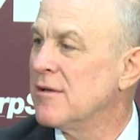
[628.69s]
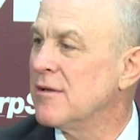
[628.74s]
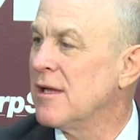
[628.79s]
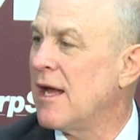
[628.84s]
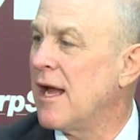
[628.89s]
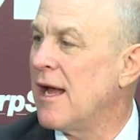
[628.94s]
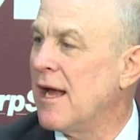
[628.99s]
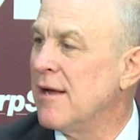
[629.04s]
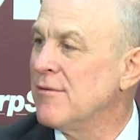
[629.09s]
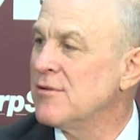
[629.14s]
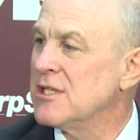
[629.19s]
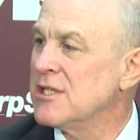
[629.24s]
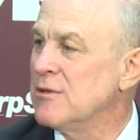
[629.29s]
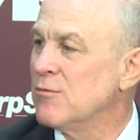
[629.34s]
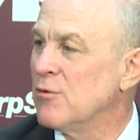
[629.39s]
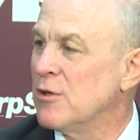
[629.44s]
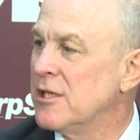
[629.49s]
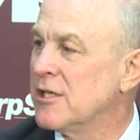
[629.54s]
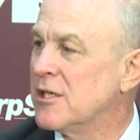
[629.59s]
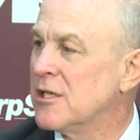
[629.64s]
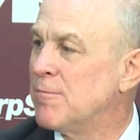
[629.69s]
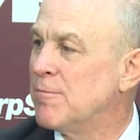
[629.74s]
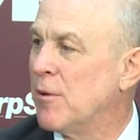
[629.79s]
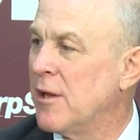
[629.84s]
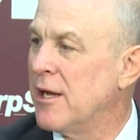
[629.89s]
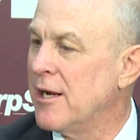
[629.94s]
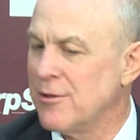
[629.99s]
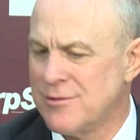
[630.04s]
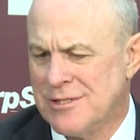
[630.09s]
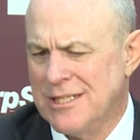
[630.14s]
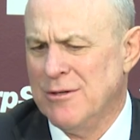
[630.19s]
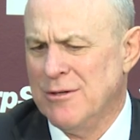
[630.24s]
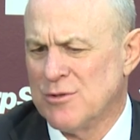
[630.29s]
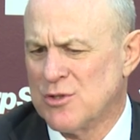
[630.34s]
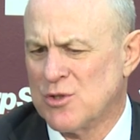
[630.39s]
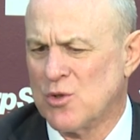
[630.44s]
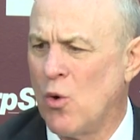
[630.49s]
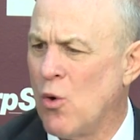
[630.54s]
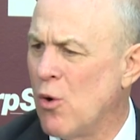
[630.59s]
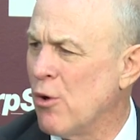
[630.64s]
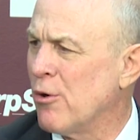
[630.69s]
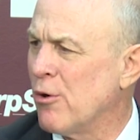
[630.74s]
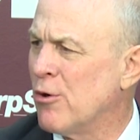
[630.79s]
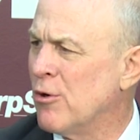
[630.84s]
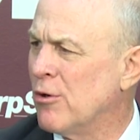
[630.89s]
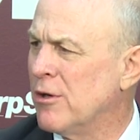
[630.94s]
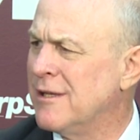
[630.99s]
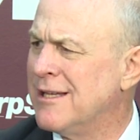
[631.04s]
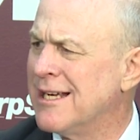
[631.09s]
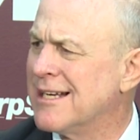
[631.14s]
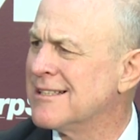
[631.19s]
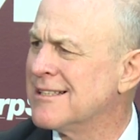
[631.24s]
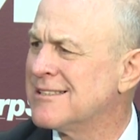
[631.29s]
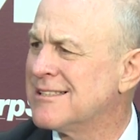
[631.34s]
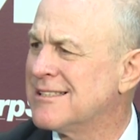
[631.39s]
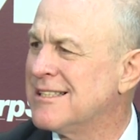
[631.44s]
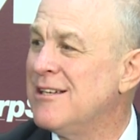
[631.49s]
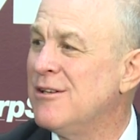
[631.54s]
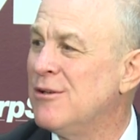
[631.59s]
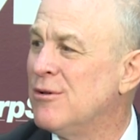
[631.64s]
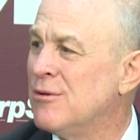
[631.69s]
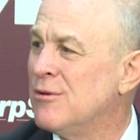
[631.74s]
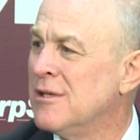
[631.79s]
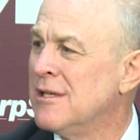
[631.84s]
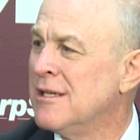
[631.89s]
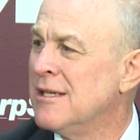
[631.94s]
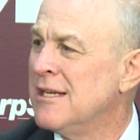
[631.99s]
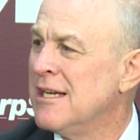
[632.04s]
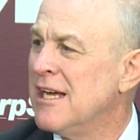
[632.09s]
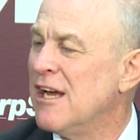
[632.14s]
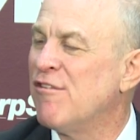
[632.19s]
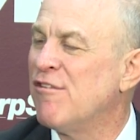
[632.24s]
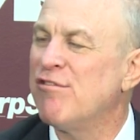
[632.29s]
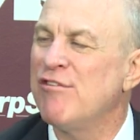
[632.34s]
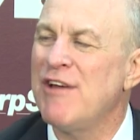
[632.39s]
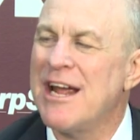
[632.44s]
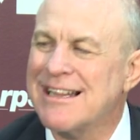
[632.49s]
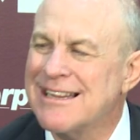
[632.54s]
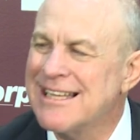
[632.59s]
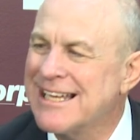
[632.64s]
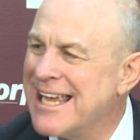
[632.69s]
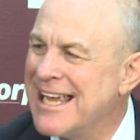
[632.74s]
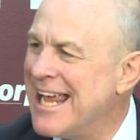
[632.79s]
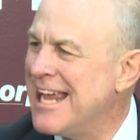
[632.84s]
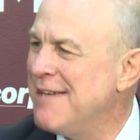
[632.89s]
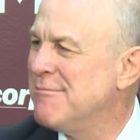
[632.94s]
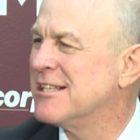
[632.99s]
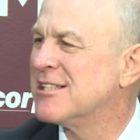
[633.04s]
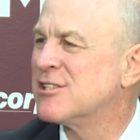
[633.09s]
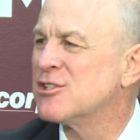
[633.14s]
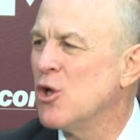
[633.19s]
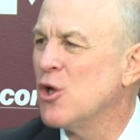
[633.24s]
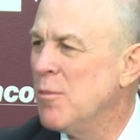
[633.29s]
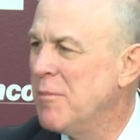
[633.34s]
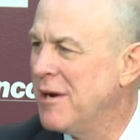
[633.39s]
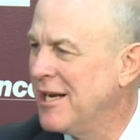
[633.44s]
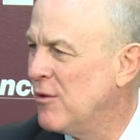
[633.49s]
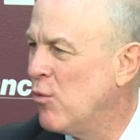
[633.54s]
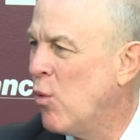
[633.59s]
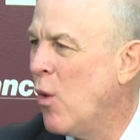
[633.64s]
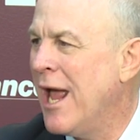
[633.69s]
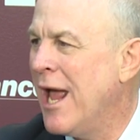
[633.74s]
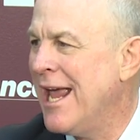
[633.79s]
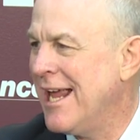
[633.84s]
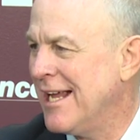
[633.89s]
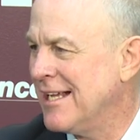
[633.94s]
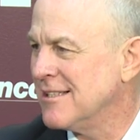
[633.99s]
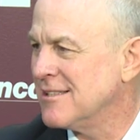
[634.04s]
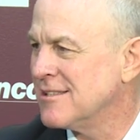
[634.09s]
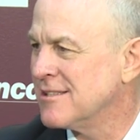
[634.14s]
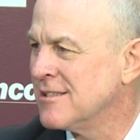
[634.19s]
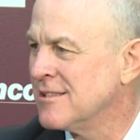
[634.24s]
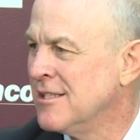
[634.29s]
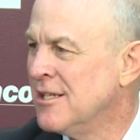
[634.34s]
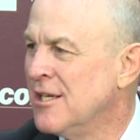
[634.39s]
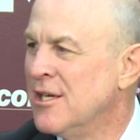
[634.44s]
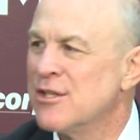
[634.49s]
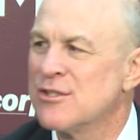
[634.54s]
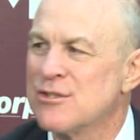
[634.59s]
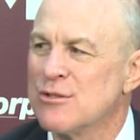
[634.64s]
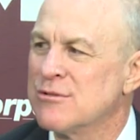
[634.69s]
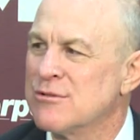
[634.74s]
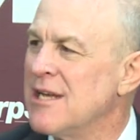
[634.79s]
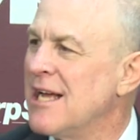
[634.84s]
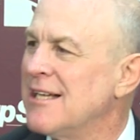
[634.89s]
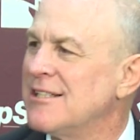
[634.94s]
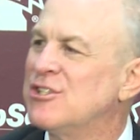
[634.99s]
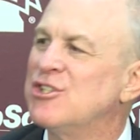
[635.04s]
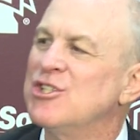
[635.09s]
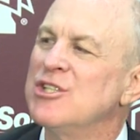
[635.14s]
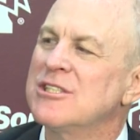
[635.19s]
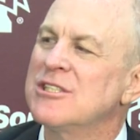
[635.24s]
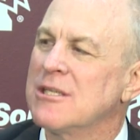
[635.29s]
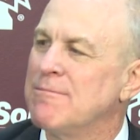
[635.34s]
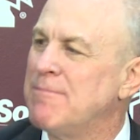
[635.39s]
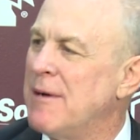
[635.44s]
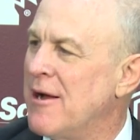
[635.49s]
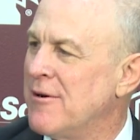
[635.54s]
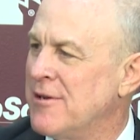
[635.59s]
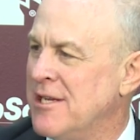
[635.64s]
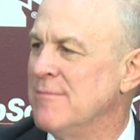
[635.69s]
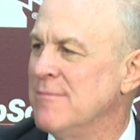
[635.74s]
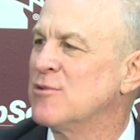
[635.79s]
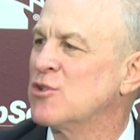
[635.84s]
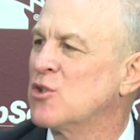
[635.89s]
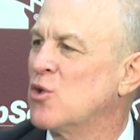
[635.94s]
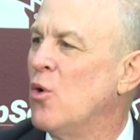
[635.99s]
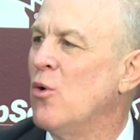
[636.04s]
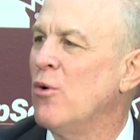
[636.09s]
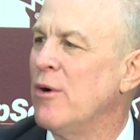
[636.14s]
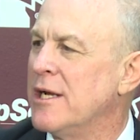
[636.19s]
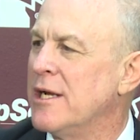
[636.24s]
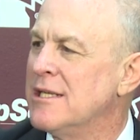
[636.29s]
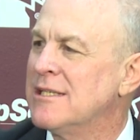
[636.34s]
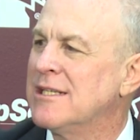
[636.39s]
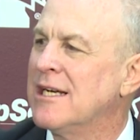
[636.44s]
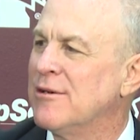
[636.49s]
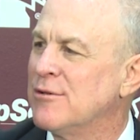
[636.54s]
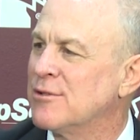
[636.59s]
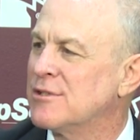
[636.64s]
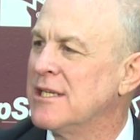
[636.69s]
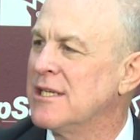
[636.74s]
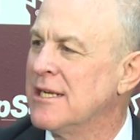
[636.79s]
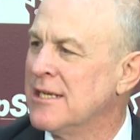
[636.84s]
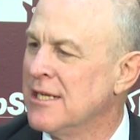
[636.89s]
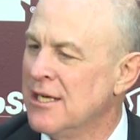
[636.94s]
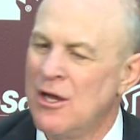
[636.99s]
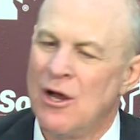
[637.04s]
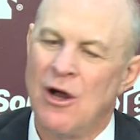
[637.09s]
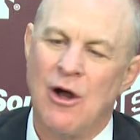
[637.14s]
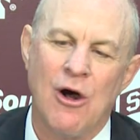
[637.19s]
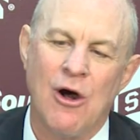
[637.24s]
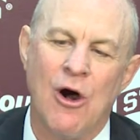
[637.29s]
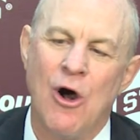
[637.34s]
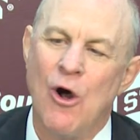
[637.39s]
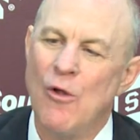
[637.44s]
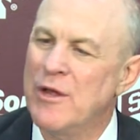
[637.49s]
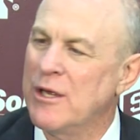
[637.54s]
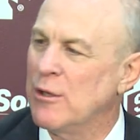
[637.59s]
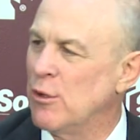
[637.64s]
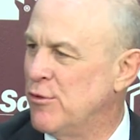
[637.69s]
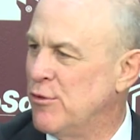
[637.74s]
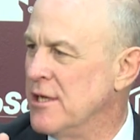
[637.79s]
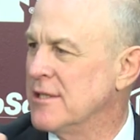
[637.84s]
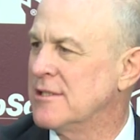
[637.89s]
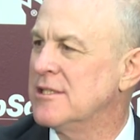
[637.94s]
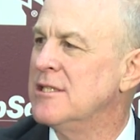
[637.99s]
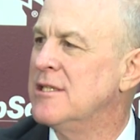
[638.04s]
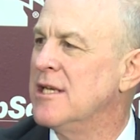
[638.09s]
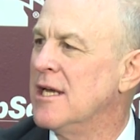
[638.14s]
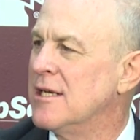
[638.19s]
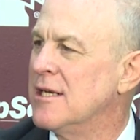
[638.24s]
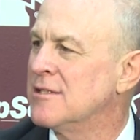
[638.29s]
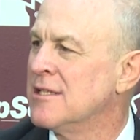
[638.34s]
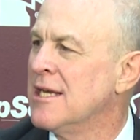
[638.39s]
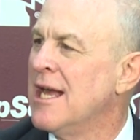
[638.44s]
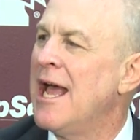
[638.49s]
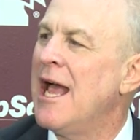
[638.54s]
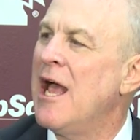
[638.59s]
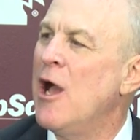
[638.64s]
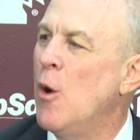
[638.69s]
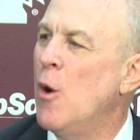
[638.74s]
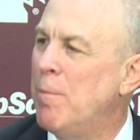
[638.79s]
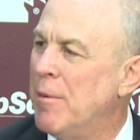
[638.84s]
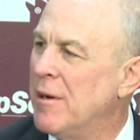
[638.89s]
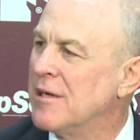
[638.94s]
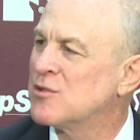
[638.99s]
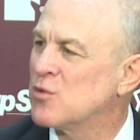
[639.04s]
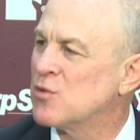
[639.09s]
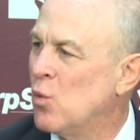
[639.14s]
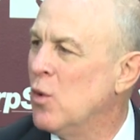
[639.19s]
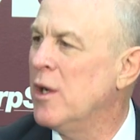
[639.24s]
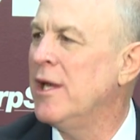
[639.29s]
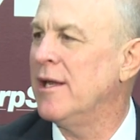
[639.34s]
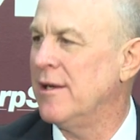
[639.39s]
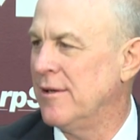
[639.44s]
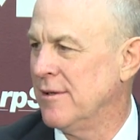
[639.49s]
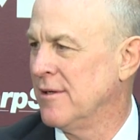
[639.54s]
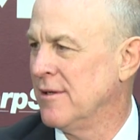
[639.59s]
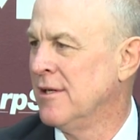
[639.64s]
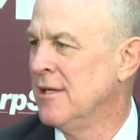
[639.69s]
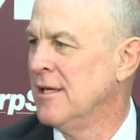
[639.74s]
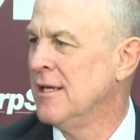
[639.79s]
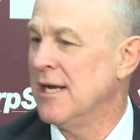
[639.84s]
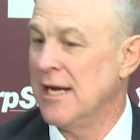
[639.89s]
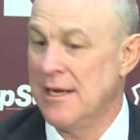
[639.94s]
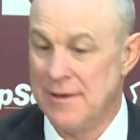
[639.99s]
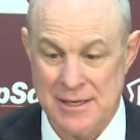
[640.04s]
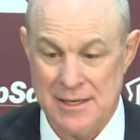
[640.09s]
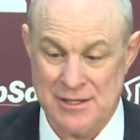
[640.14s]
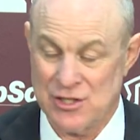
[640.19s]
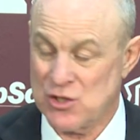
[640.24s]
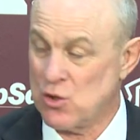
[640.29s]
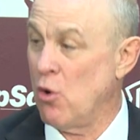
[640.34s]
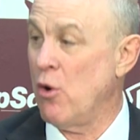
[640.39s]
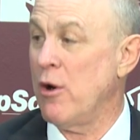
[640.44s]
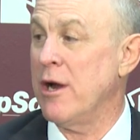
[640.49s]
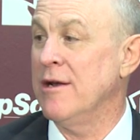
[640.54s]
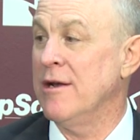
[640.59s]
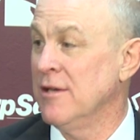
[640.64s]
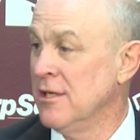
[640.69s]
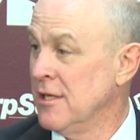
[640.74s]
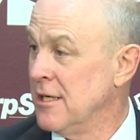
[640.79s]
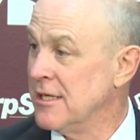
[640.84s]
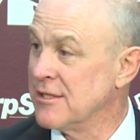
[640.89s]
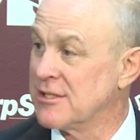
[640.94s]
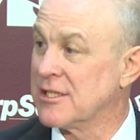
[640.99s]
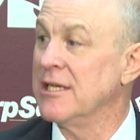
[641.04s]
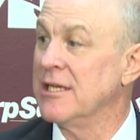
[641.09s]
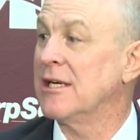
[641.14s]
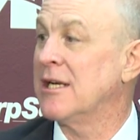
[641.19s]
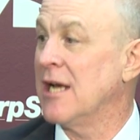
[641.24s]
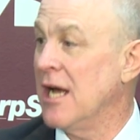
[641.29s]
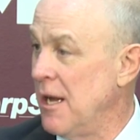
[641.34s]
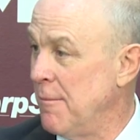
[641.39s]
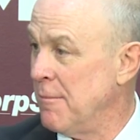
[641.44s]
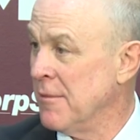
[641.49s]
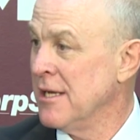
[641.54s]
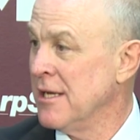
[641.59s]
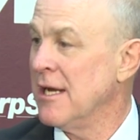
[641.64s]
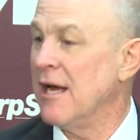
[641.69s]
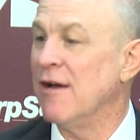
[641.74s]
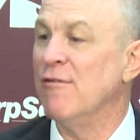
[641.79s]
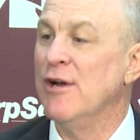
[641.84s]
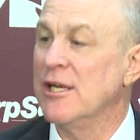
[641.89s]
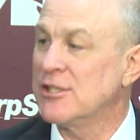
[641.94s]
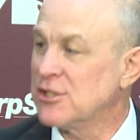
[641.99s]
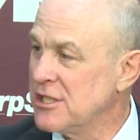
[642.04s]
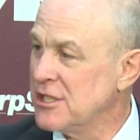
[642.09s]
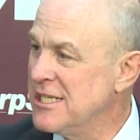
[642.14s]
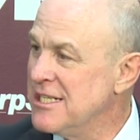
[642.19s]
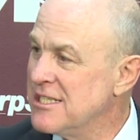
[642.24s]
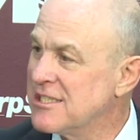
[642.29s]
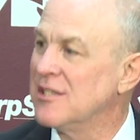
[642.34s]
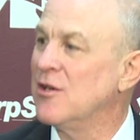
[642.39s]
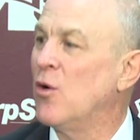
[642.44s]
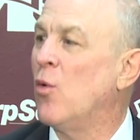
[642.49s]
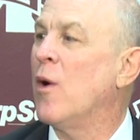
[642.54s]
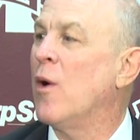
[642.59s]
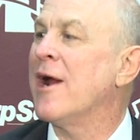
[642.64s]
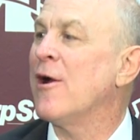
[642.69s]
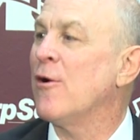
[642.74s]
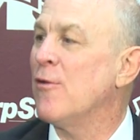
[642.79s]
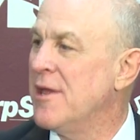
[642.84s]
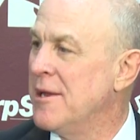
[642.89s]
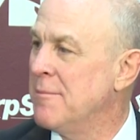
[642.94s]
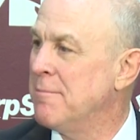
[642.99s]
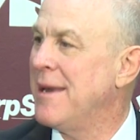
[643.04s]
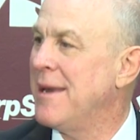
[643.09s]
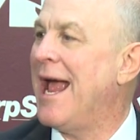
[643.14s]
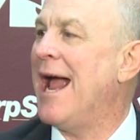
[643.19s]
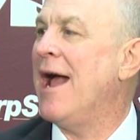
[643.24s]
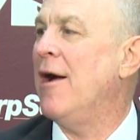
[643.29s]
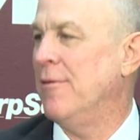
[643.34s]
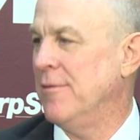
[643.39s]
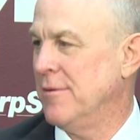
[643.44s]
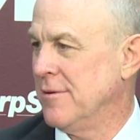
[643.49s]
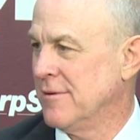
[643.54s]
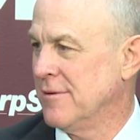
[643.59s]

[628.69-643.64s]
I've seen really good players. They don't score early. They can still affect the game in so many ways. So it's not just about him scoring. He's got to understand all the other things he does help us win. And then the scoring is going to come. Eventually, he's going to wear them down.